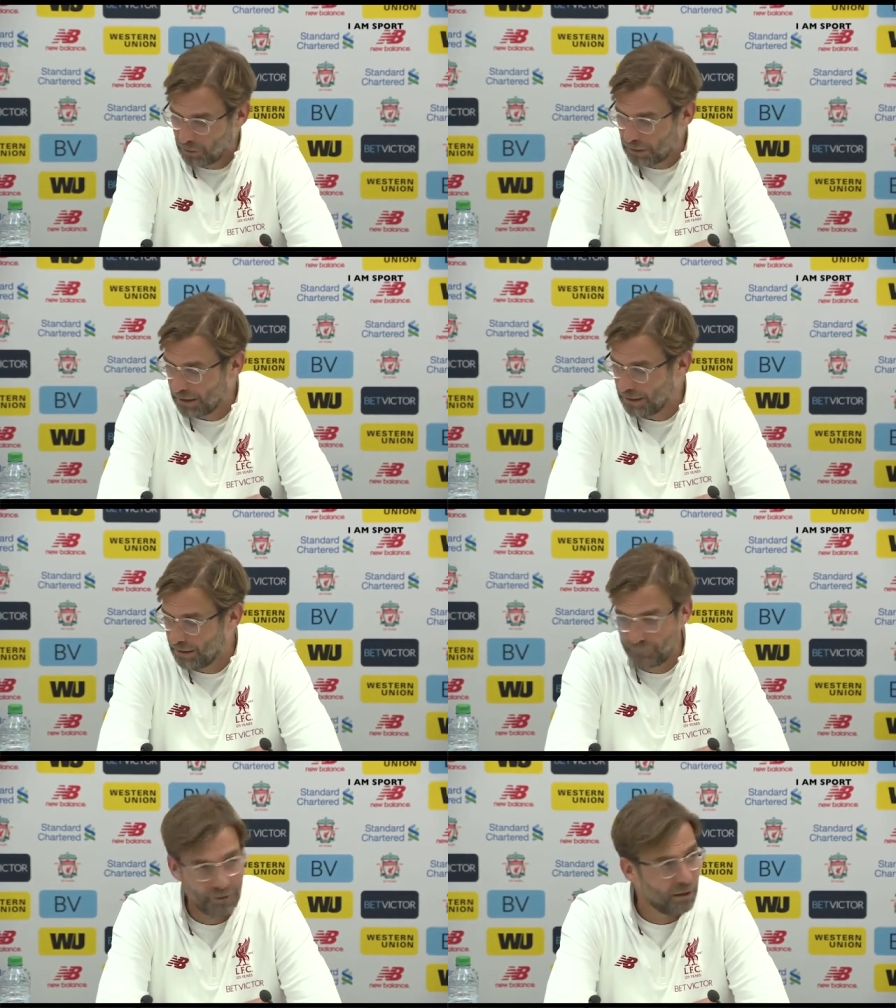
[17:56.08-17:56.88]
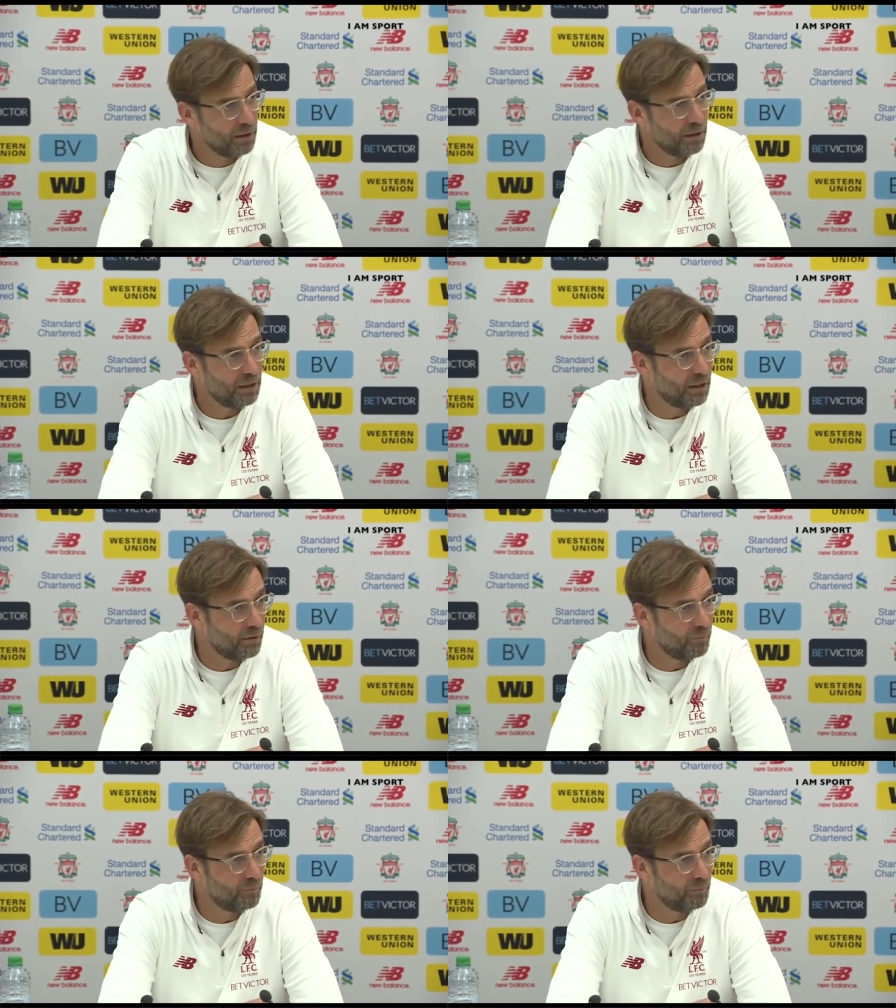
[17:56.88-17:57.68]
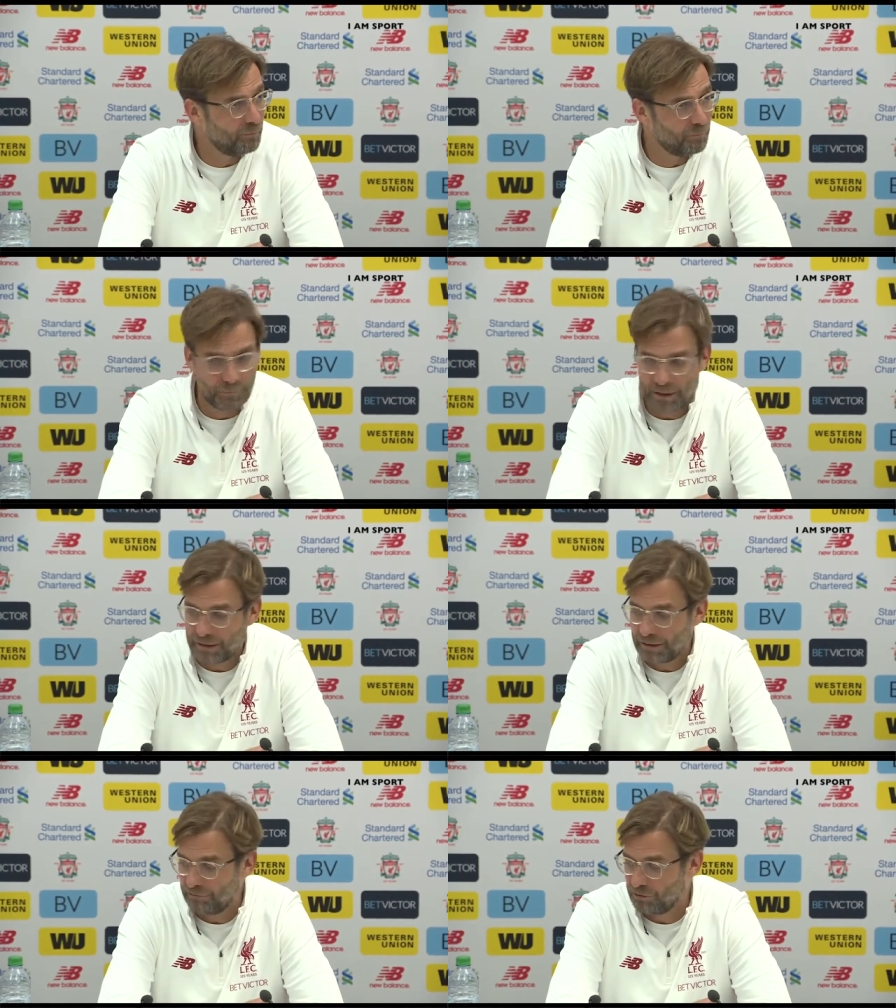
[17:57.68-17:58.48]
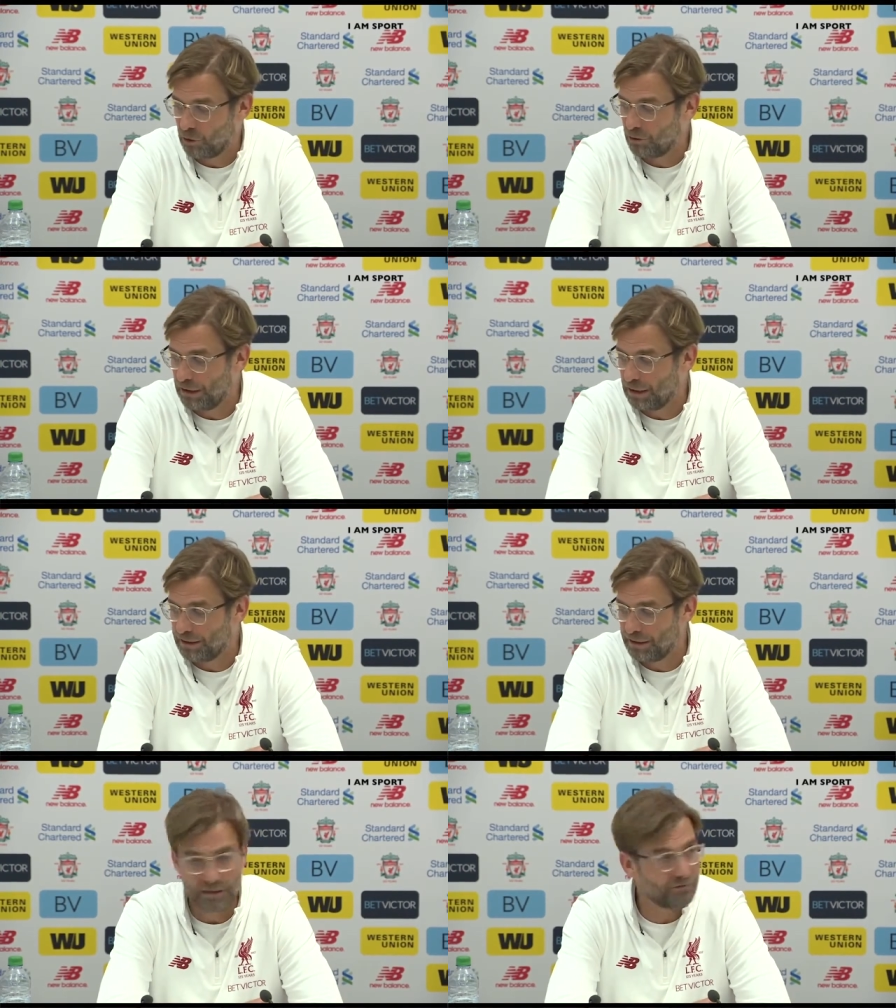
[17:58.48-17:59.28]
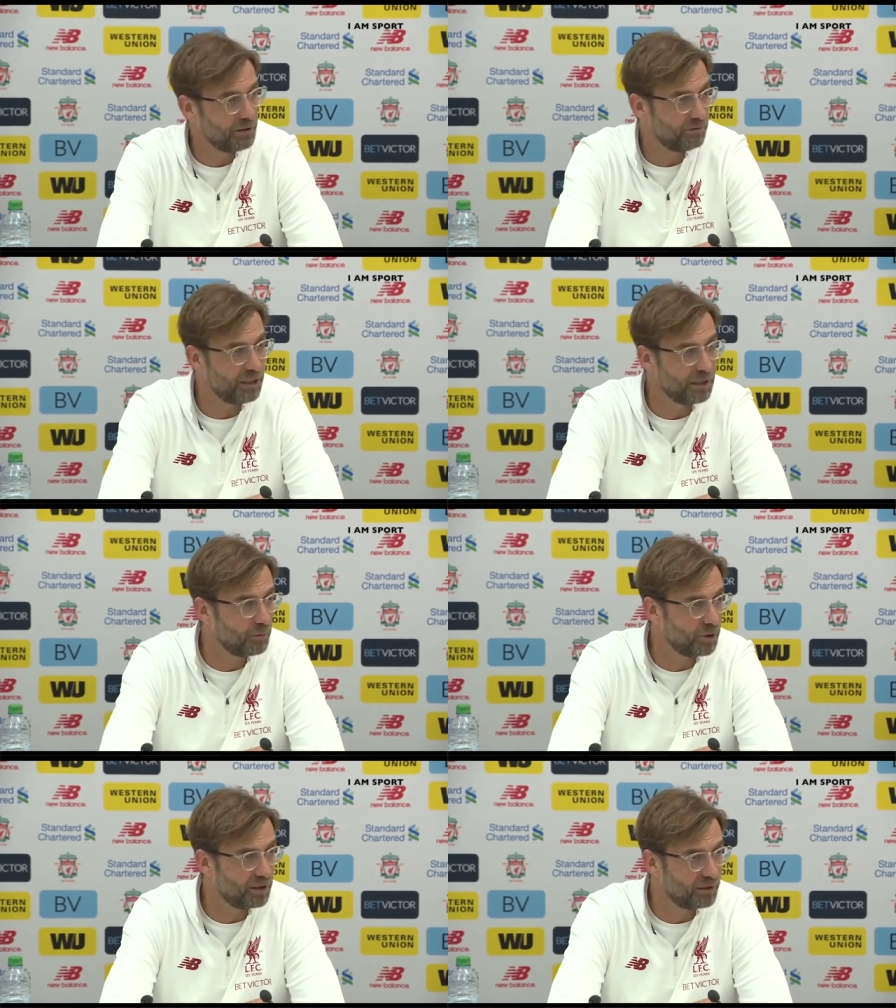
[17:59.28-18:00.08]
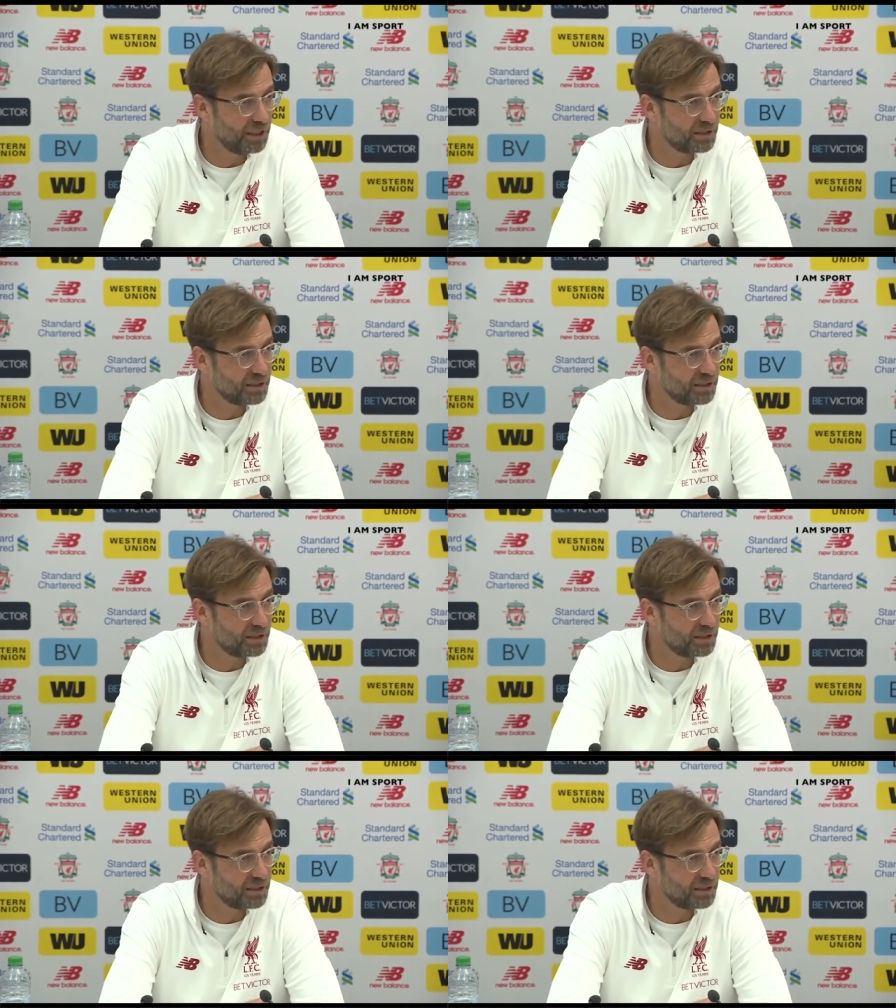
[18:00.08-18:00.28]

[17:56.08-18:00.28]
Good idea. But I have no real idea if anybody